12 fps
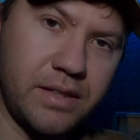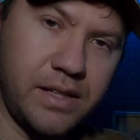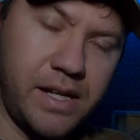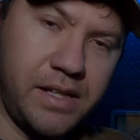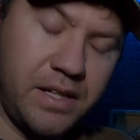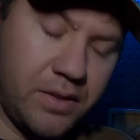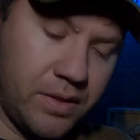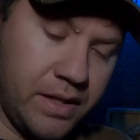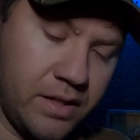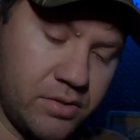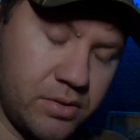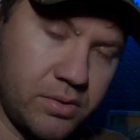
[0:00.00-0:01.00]

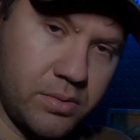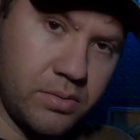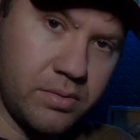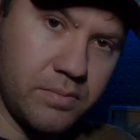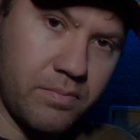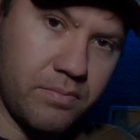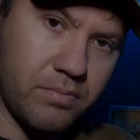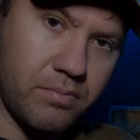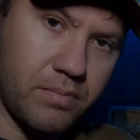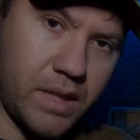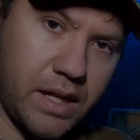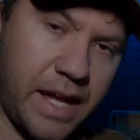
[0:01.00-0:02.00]
anything to
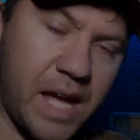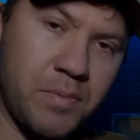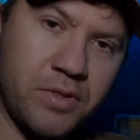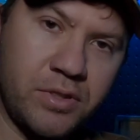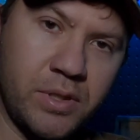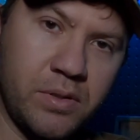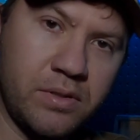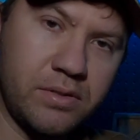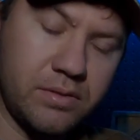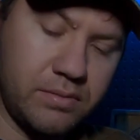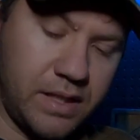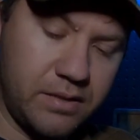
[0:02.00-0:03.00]
happen to it,
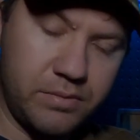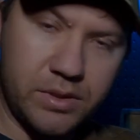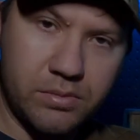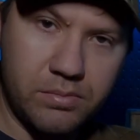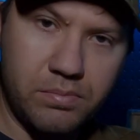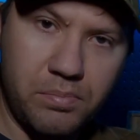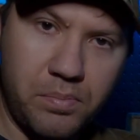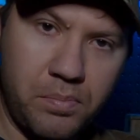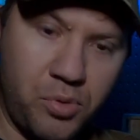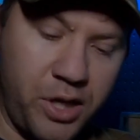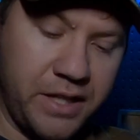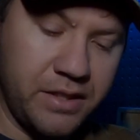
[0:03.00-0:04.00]
like
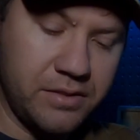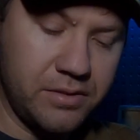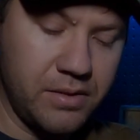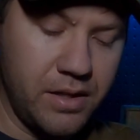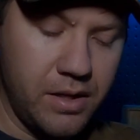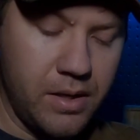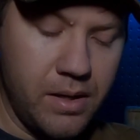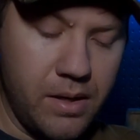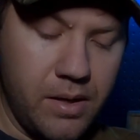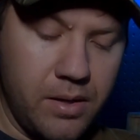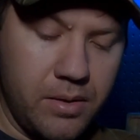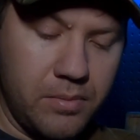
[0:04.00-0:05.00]
break it,
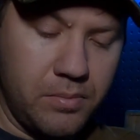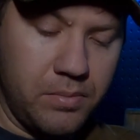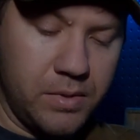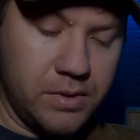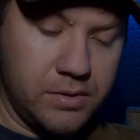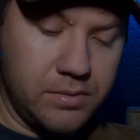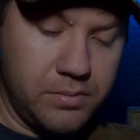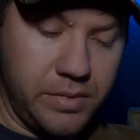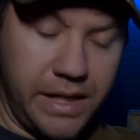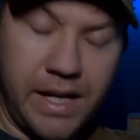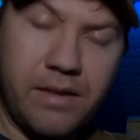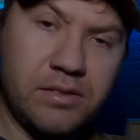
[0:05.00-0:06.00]
but
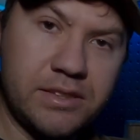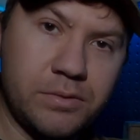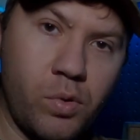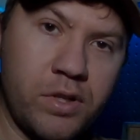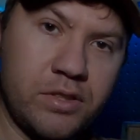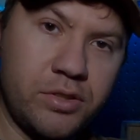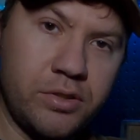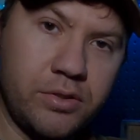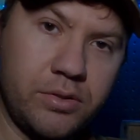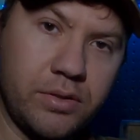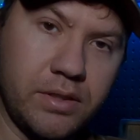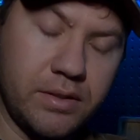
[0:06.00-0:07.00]
I just wanted
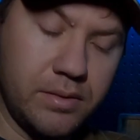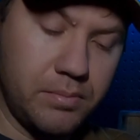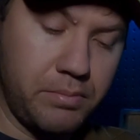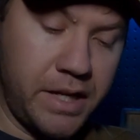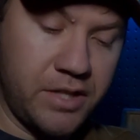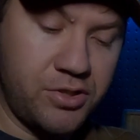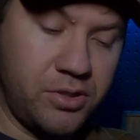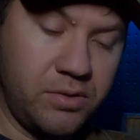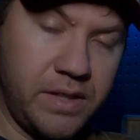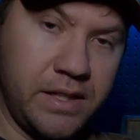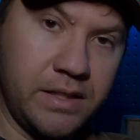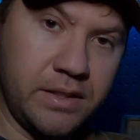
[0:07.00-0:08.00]
to make sure
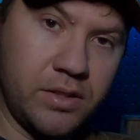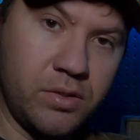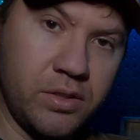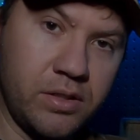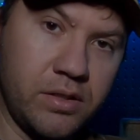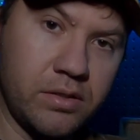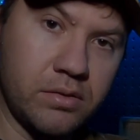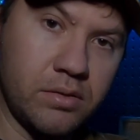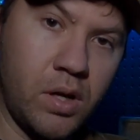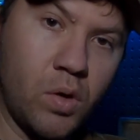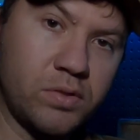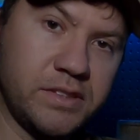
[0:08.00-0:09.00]
that it could
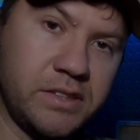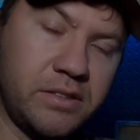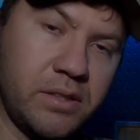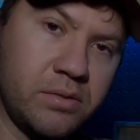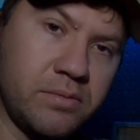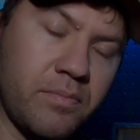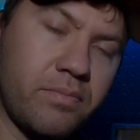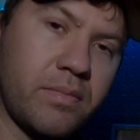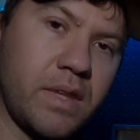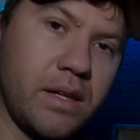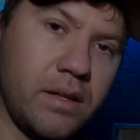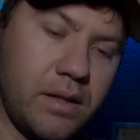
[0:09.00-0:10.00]
hold zero
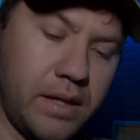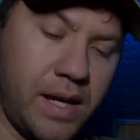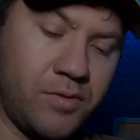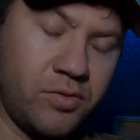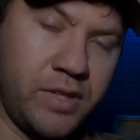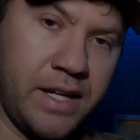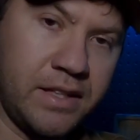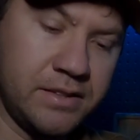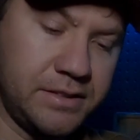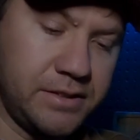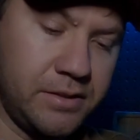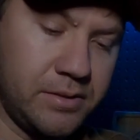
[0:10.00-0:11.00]
after taking
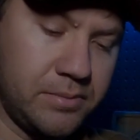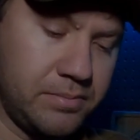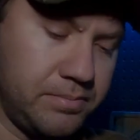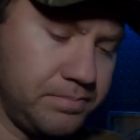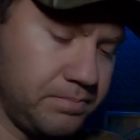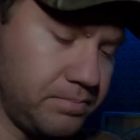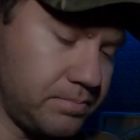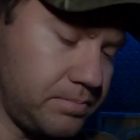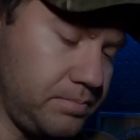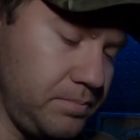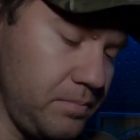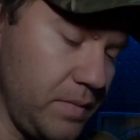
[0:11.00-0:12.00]
some
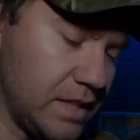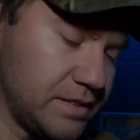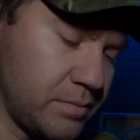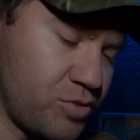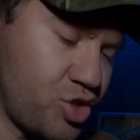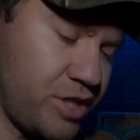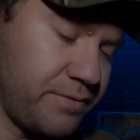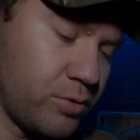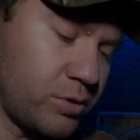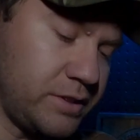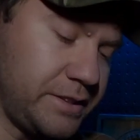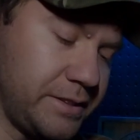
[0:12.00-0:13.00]

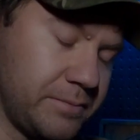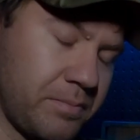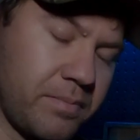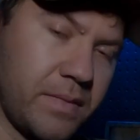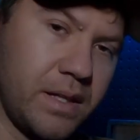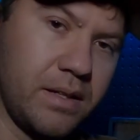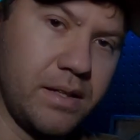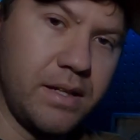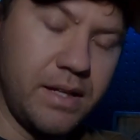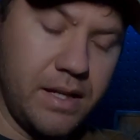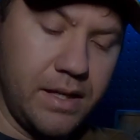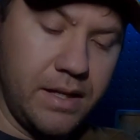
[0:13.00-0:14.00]
G-force,
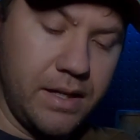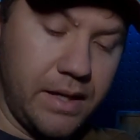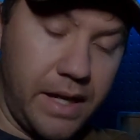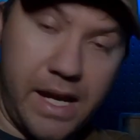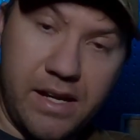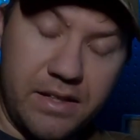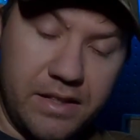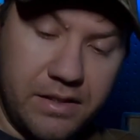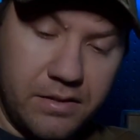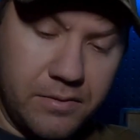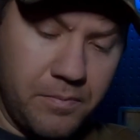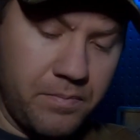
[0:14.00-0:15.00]
and it did.